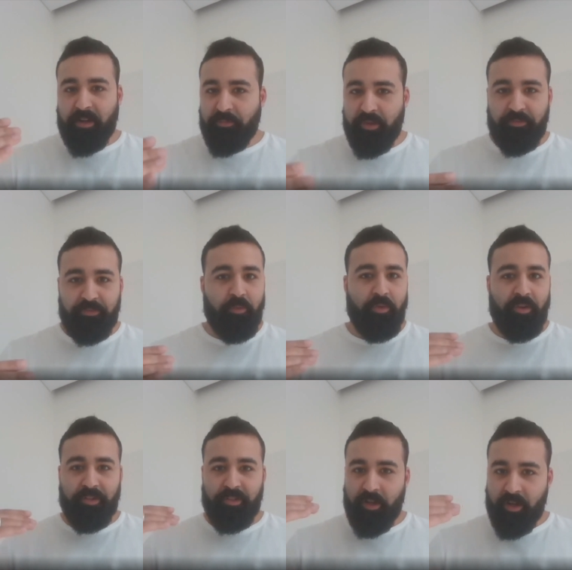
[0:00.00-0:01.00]
50
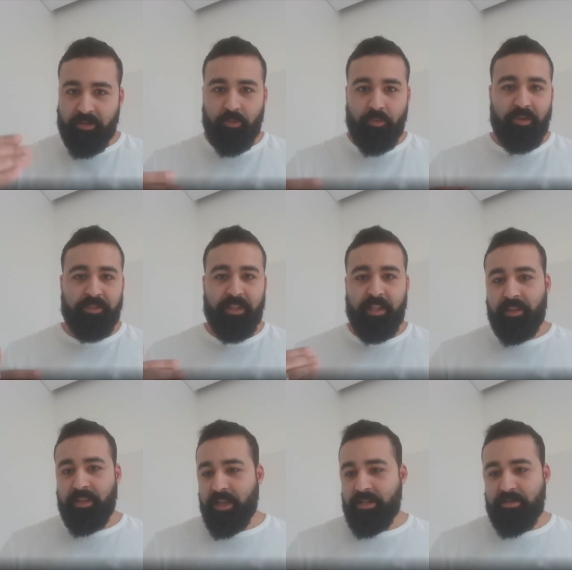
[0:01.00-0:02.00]
words, 100 words.
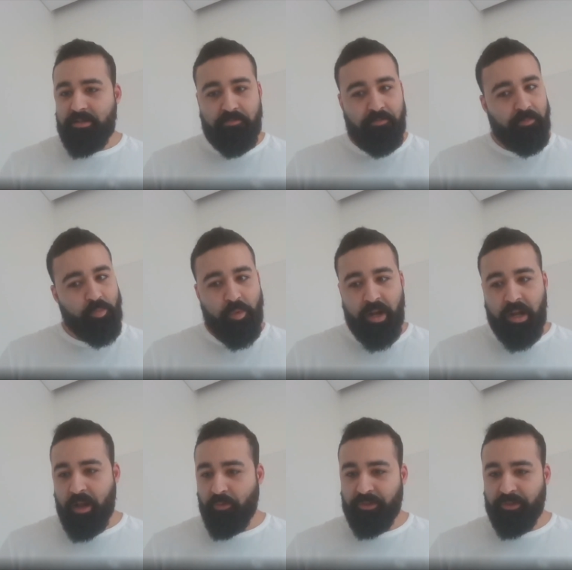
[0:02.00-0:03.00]
And then when
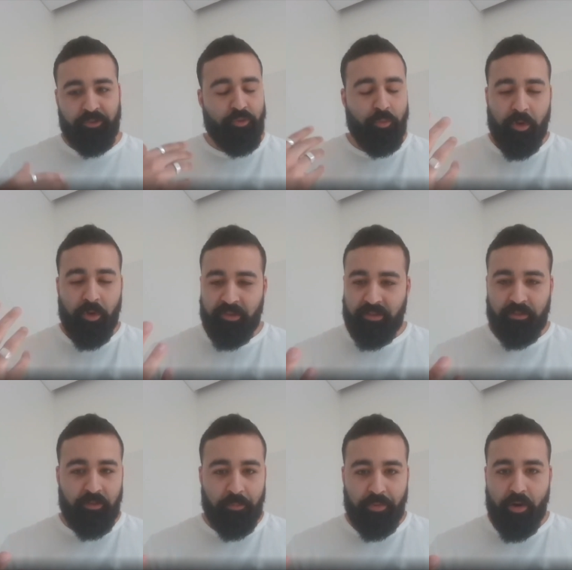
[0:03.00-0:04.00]
I was two months
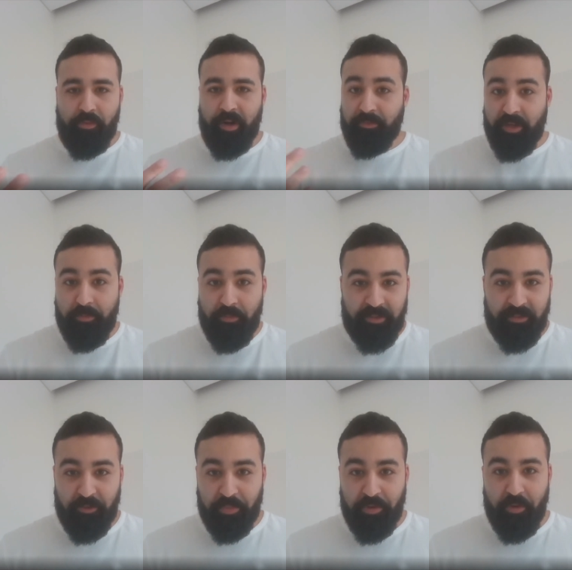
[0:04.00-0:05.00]
into the program, three months
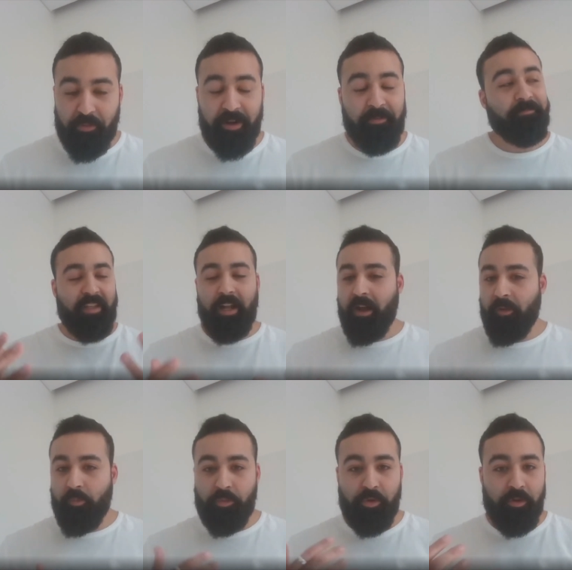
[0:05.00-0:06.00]
into the program, I
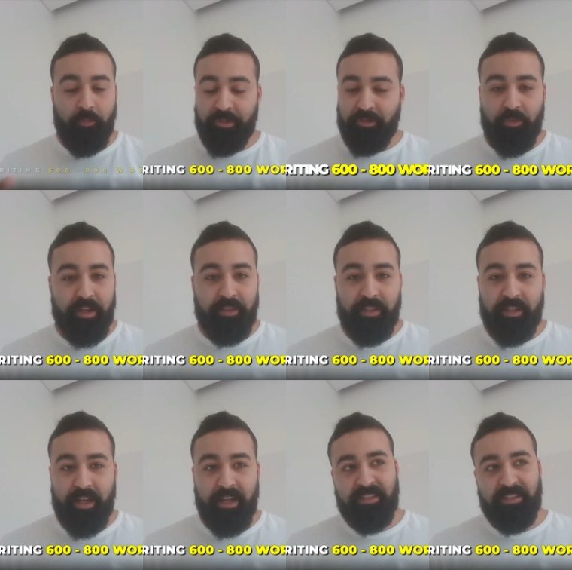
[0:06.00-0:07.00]
was
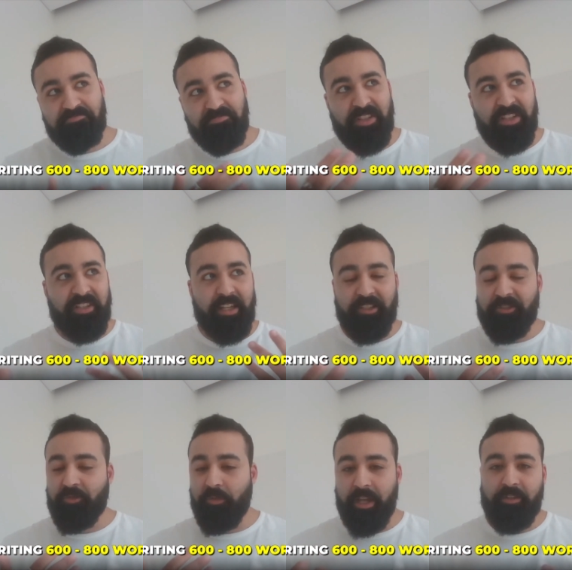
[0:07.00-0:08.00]
writing like six
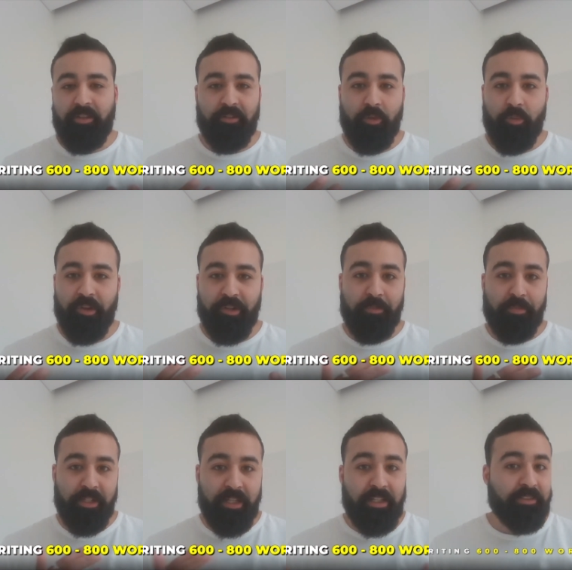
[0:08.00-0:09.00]
to 800 words
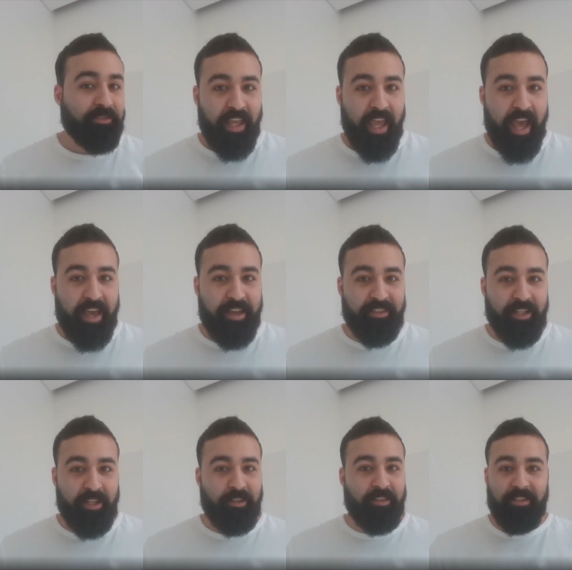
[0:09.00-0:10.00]
per day and
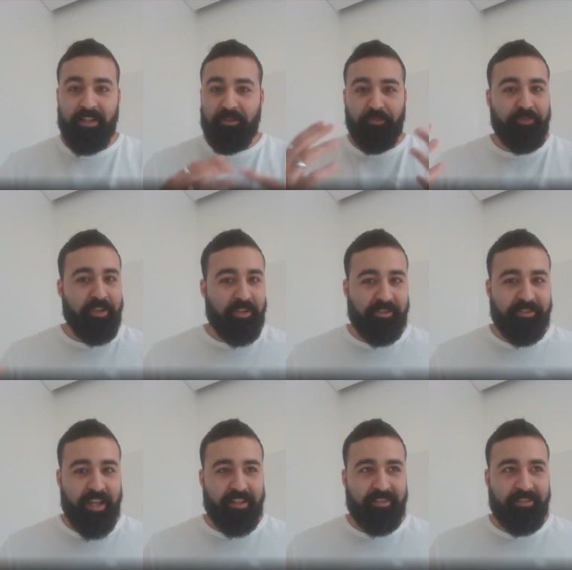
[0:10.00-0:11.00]
it didn't feel
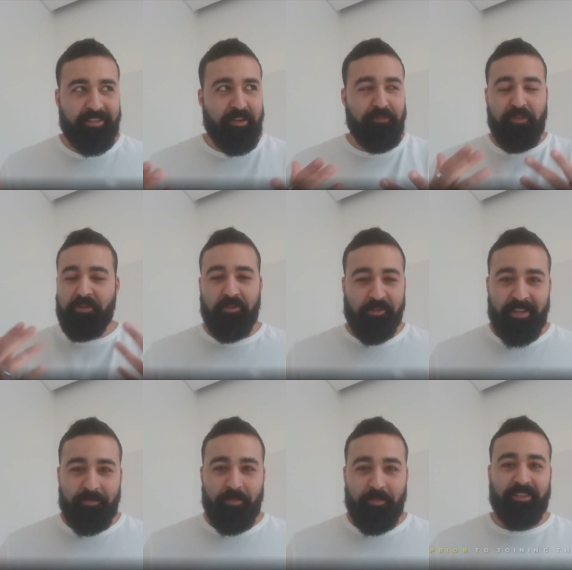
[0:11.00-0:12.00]
that
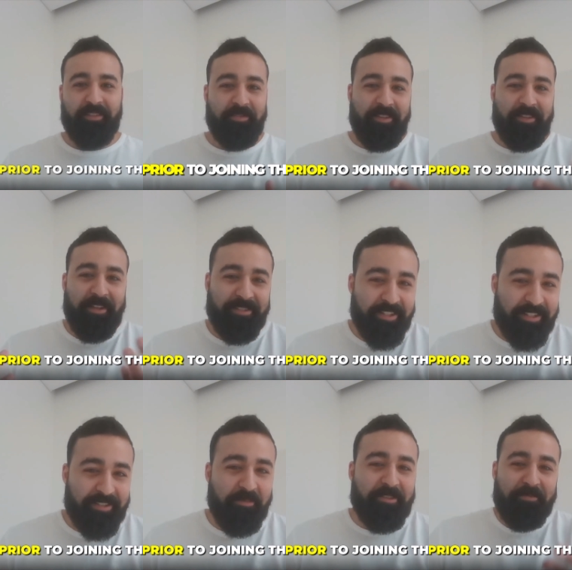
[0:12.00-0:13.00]
difficult. But
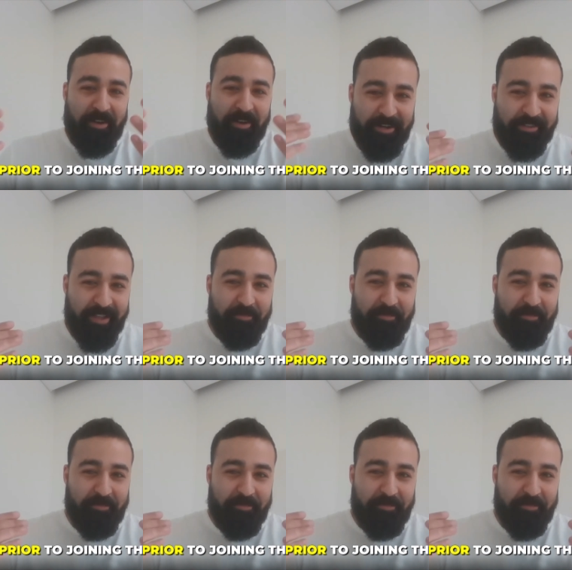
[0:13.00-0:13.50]
six months prior to that,